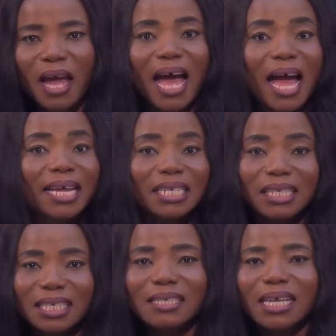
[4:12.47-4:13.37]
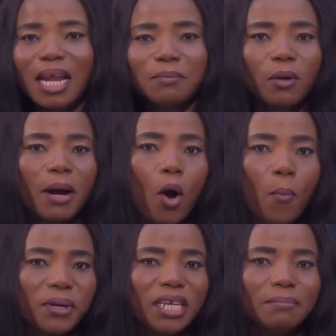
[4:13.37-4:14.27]
And this is an abnormal
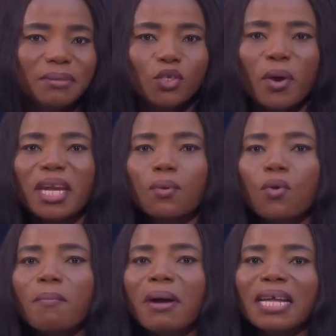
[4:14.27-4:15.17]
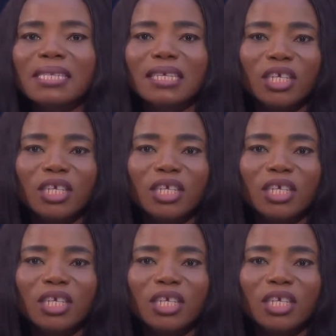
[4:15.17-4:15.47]
opening between a woman's